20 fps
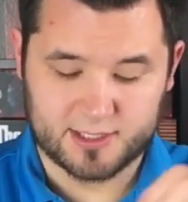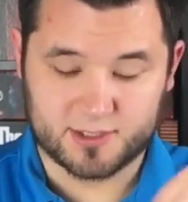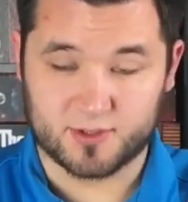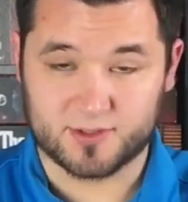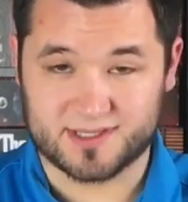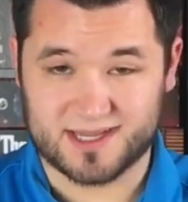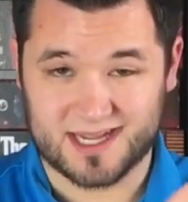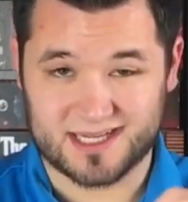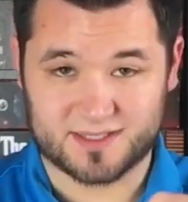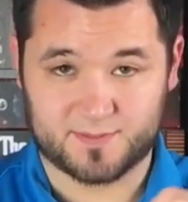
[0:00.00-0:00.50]
So
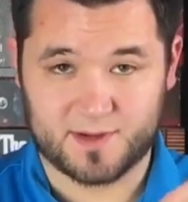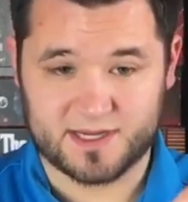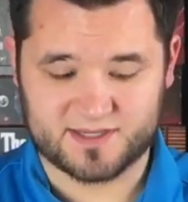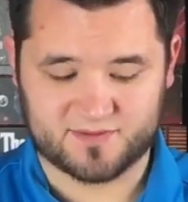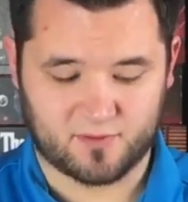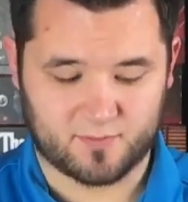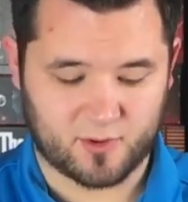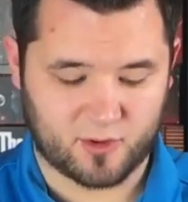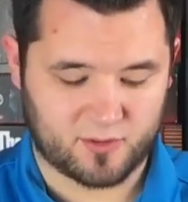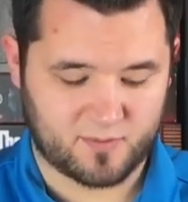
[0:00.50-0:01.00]
he's got space
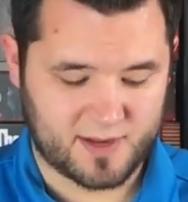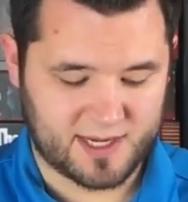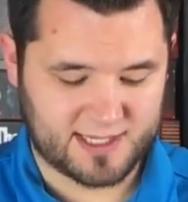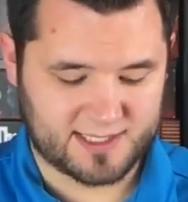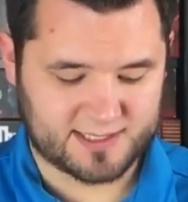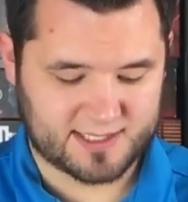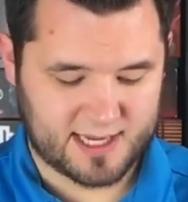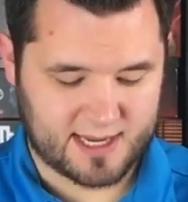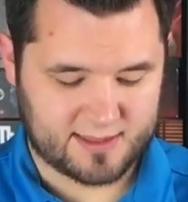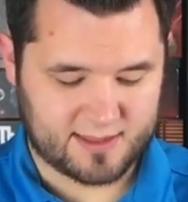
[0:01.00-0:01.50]
for both
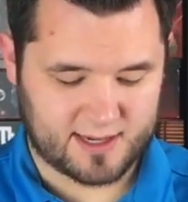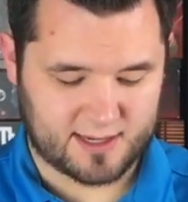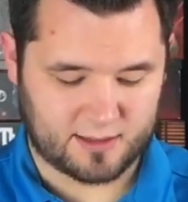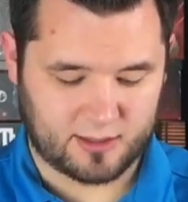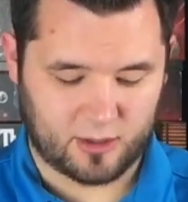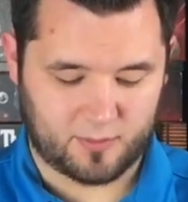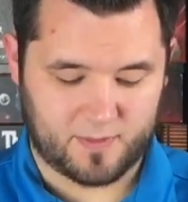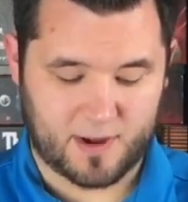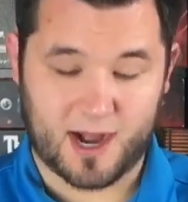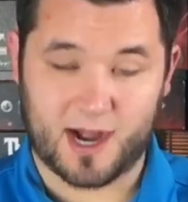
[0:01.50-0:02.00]
minis, and then a
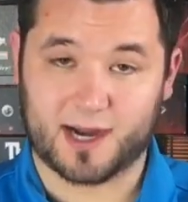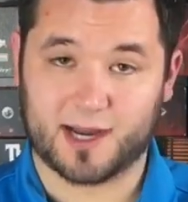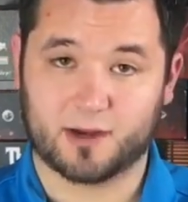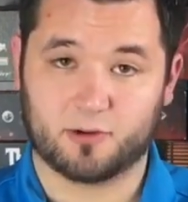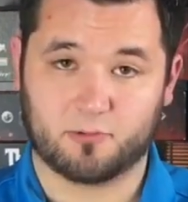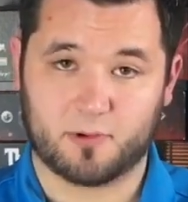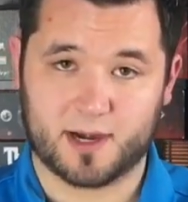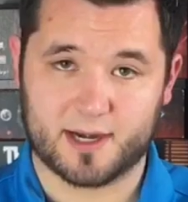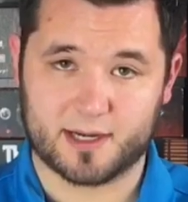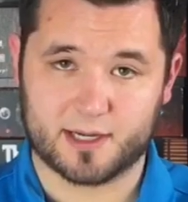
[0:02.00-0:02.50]
little pocket
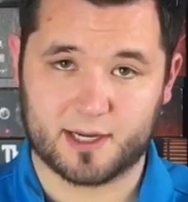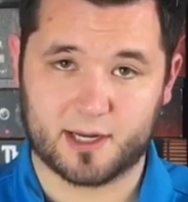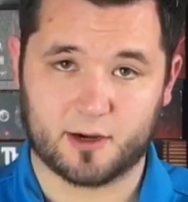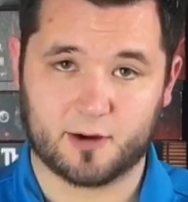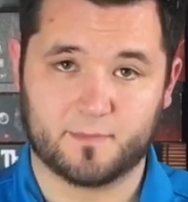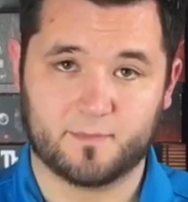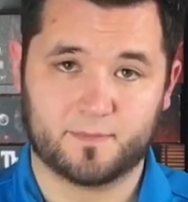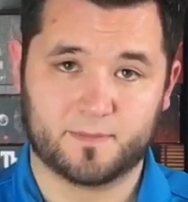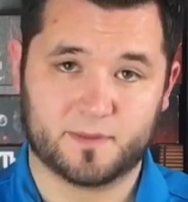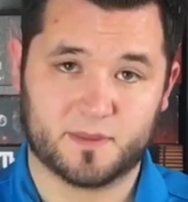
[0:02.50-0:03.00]
right in
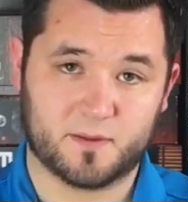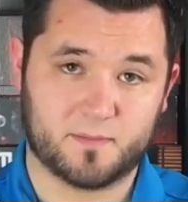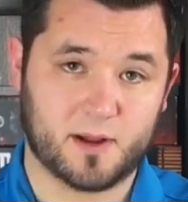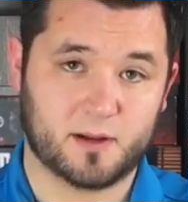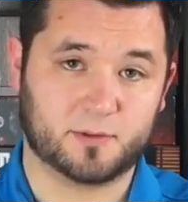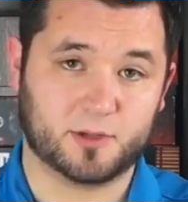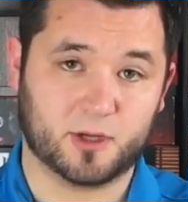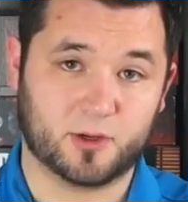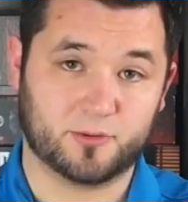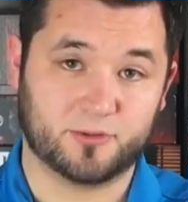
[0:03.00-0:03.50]
here to be
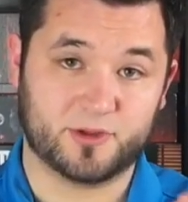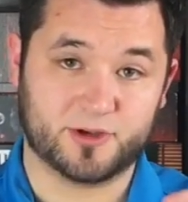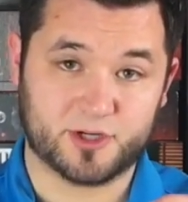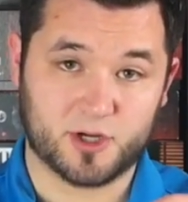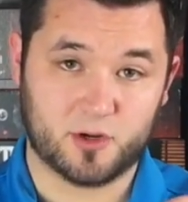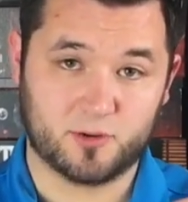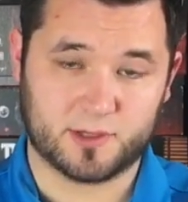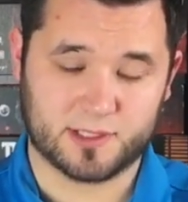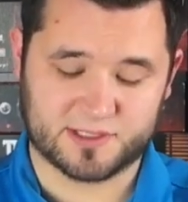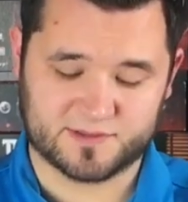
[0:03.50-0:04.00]
able to hold the
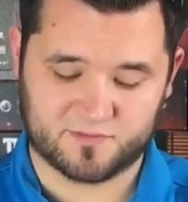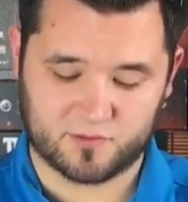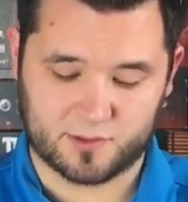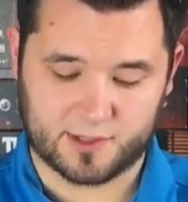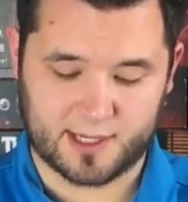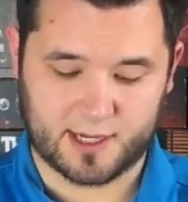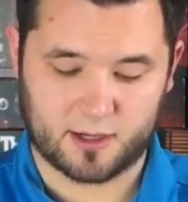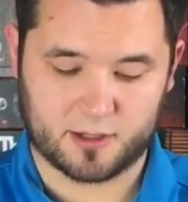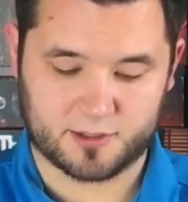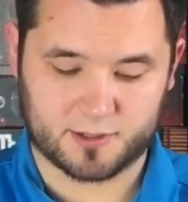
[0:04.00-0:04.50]
tokens for the
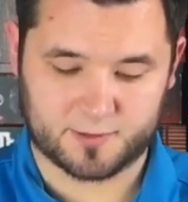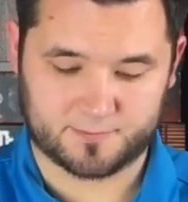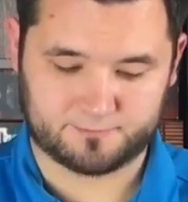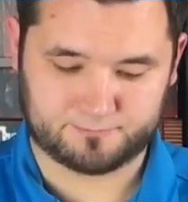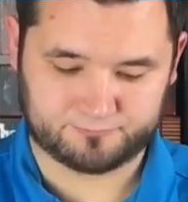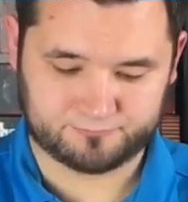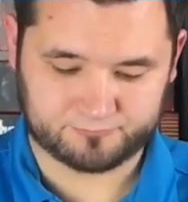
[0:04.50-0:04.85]
character.